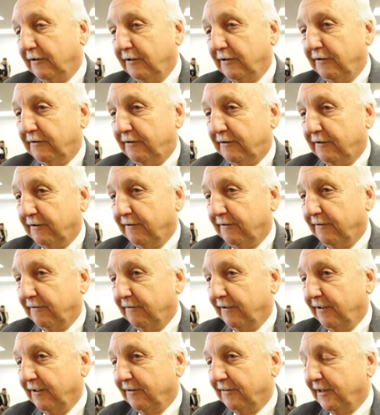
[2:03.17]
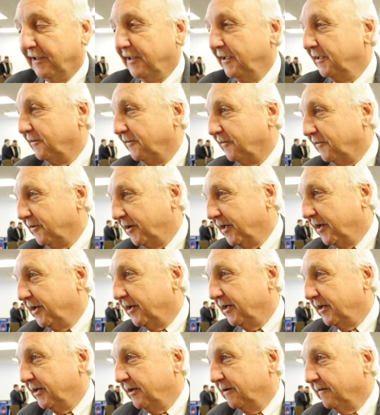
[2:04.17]
that at the end of the
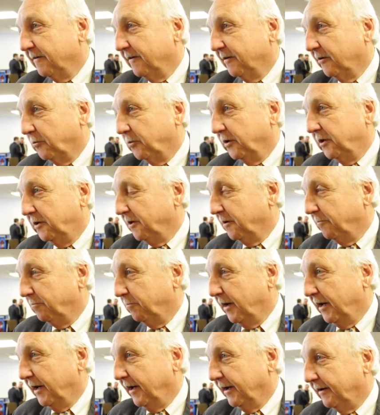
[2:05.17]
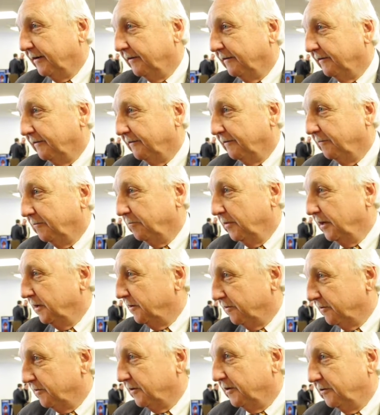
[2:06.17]
day, we come back
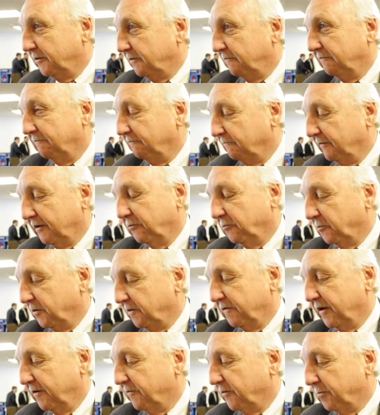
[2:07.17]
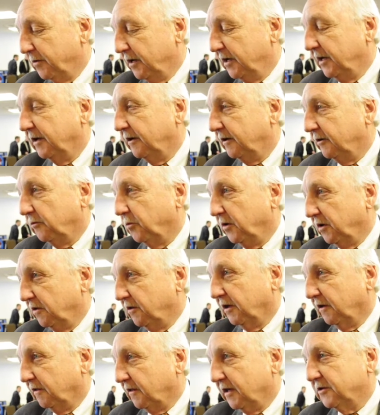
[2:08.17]
better than we've ever been, and we
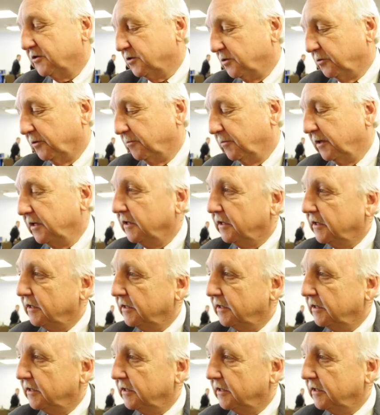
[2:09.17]
think that's going to be the